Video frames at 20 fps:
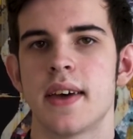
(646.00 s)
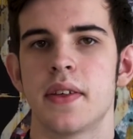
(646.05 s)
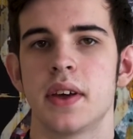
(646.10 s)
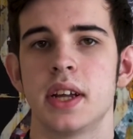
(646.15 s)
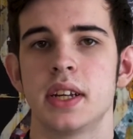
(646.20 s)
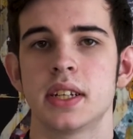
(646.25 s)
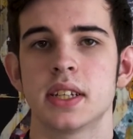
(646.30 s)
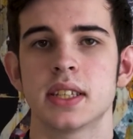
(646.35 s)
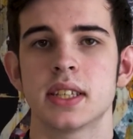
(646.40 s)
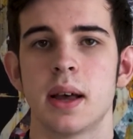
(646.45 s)

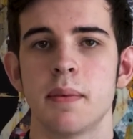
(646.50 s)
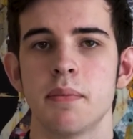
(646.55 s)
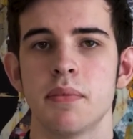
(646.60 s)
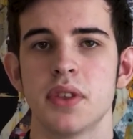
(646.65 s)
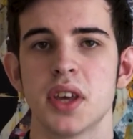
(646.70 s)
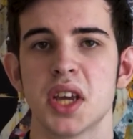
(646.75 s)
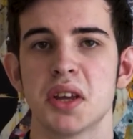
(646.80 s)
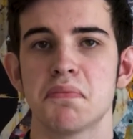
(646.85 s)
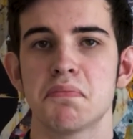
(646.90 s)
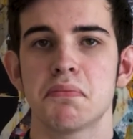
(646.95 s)
into
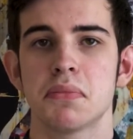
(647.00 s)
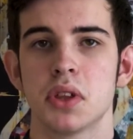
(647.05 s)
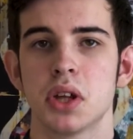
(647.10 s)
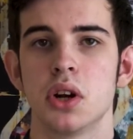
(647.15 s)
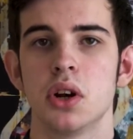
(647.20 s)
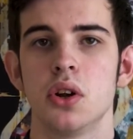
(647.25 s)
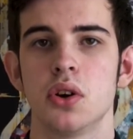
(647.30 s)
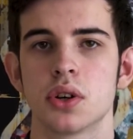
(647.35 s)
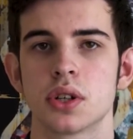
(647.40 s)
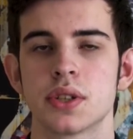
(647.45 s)
something that
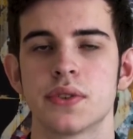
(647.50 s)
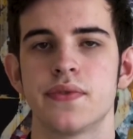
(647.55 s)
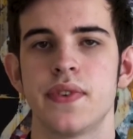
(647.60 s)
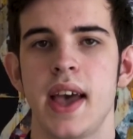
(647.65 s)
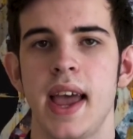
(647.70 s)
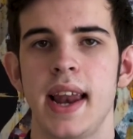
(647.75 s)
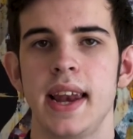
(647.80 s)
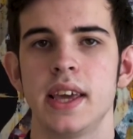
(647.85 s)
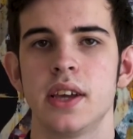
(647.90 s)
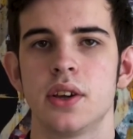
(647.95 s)
looks
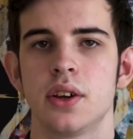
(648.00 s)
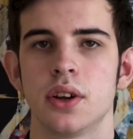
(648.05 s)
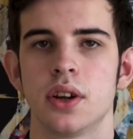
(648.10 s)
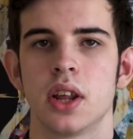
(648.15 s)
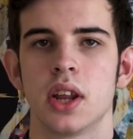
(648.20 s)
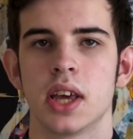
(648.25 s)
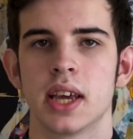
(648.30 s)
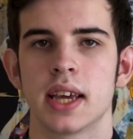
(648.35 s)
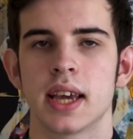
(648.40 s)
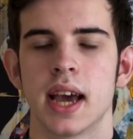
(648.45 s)
fairly good and
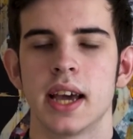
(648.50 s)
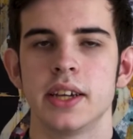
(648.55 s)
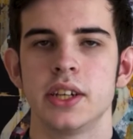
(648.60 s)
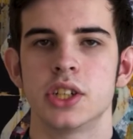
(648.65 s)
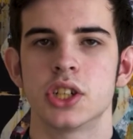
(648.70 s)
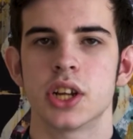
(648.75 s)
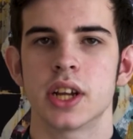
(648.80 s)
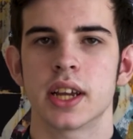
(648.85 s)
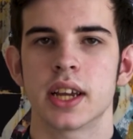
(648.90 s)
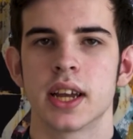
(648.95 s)

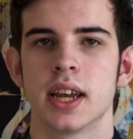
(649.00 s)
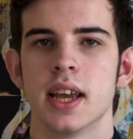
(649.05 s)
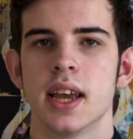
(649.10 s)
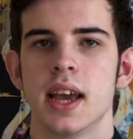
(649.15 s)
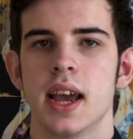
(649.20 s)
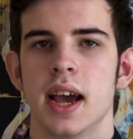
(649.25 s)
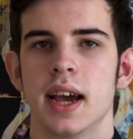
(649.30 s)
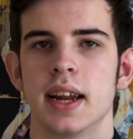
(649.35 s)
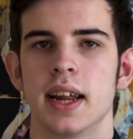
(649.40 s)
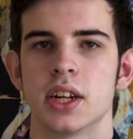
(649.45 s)
engaging.
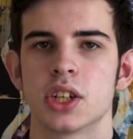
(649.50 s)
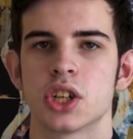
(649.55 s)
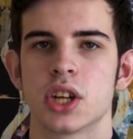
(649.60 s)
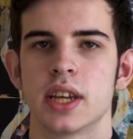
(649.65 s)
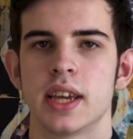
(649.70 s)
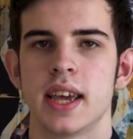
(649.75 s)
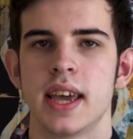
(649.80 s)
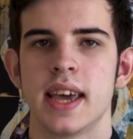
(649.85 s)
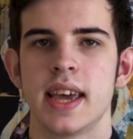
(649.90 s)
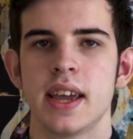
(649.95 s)
And
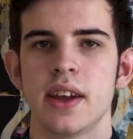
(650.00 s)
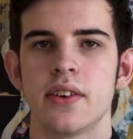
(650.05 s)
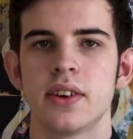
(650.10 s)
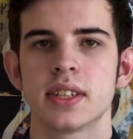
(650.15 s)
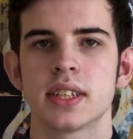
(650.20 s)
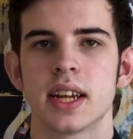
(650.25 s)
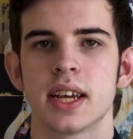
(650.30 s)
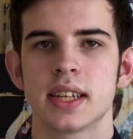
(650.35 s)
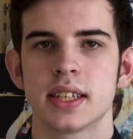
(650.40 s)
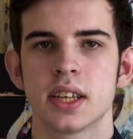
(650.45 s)
actually, here is an
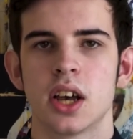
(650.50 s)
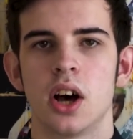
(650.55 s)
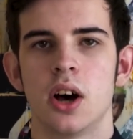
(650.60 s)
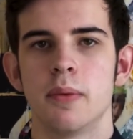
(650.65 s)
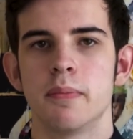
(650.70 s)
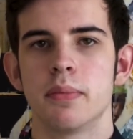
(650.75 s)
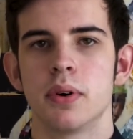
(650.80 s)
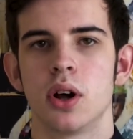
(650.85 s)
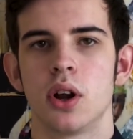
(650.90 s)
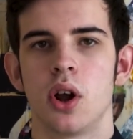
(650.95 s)

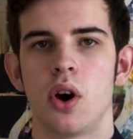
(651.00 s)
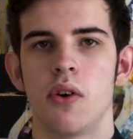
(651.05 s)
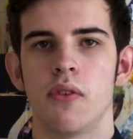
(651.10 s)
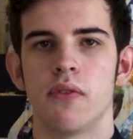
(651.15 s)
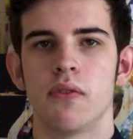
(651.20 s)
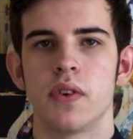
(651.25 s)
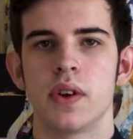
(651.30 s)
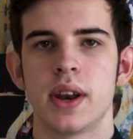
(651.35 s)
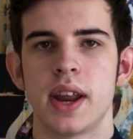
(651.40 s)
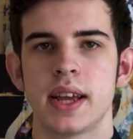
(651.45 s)
example of
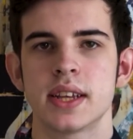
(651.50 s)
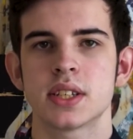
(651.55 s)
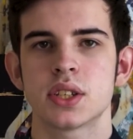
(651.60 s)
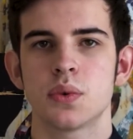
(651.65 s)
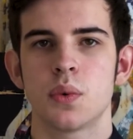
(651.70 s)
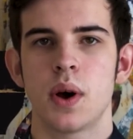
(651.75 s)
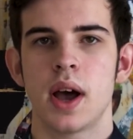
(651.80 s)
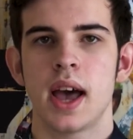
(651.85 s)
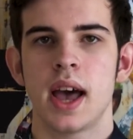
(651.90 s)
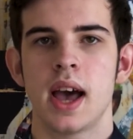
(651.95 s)

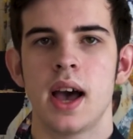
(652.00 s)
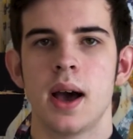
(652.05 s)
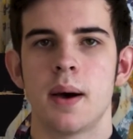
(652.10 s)
Finesseware, a